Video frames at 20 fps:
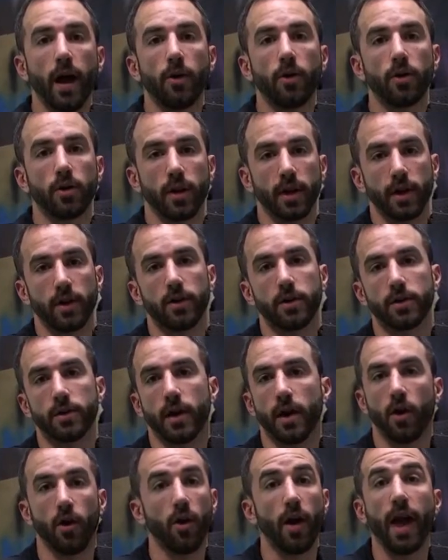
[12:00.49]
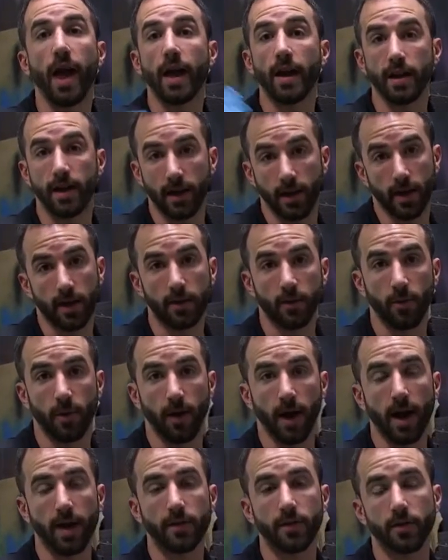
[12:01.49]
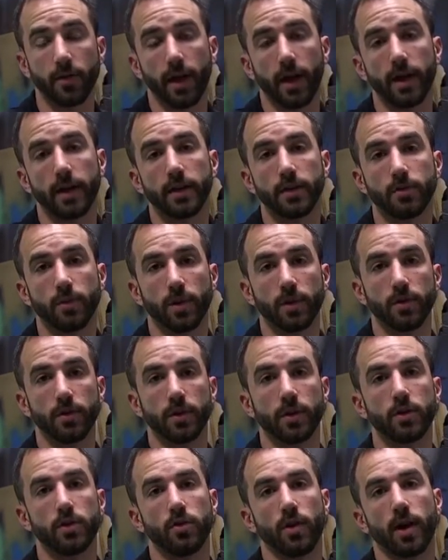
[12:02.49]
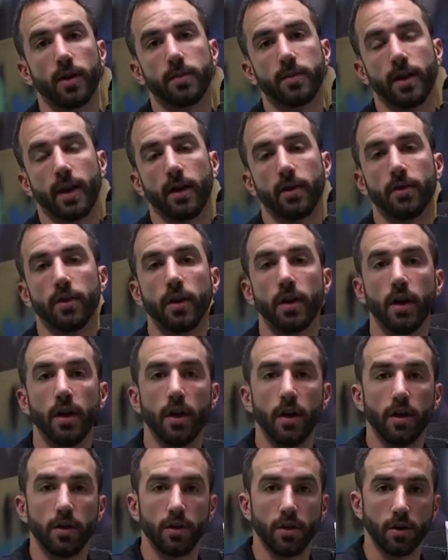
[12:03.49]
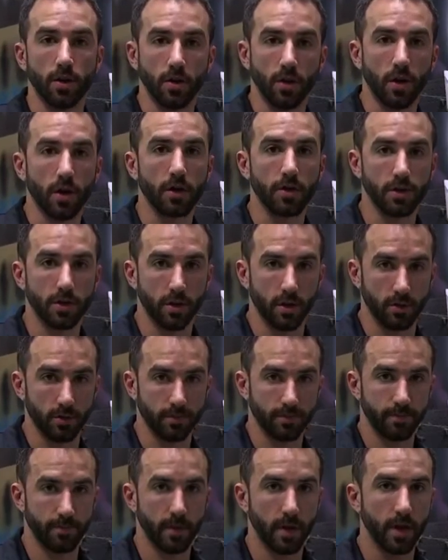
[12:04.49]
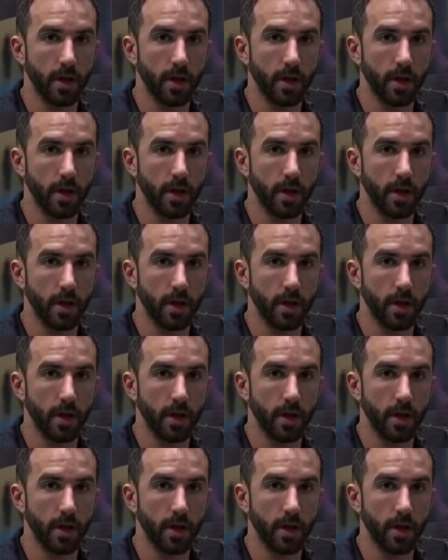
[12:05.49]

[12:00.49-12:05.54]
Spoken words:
hour later, or anywhere after that, is when you can drop down your gloss coat.